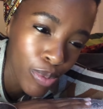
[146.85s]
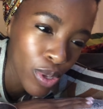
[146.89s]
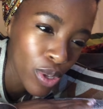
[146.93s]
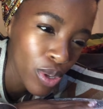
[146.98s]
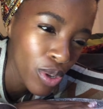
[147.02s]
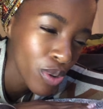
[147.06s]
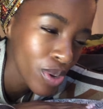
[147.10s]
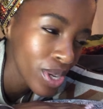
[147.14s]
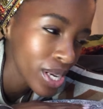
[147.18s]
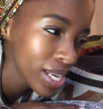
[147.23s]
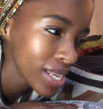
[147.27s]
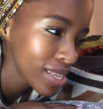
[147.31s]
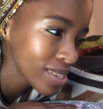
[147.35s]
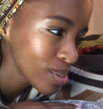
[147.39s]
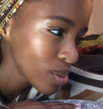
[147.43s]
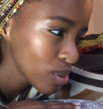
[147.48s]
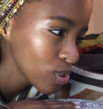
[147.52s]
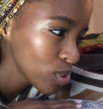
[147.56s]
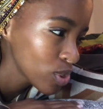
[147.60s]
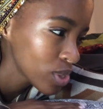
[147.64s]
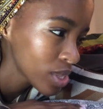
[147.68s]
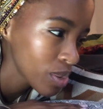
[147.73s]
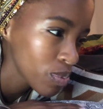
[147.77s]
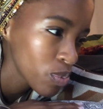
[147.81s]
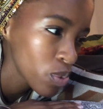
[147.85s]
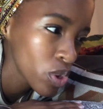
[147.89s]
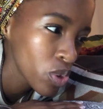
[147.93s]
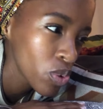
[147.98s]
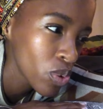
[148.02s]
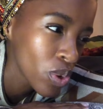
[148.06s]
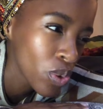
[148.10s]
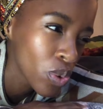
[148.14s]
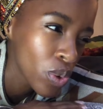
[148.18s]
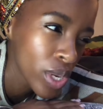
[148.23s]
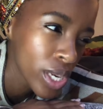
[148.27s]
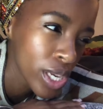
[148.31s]
You know what? Let's go somewhere
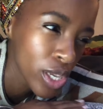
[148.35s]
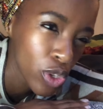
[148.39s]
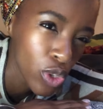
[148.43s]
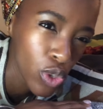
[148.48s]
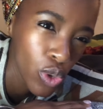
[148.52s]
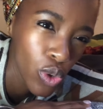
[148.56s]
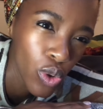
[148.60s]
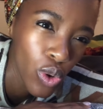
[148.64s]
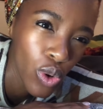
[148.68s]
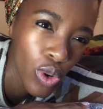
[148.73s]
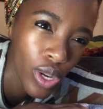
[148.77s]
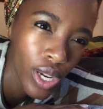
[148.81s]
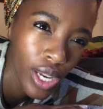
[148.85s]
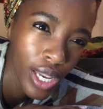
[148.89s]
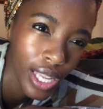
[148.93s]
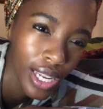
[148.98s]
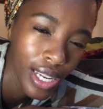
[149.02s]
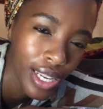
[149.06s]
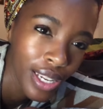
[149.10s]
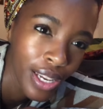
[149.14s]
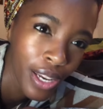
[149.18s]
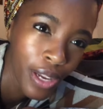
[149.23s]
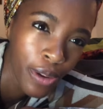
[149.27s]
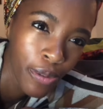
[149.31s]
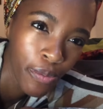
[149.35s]
where we can talk, and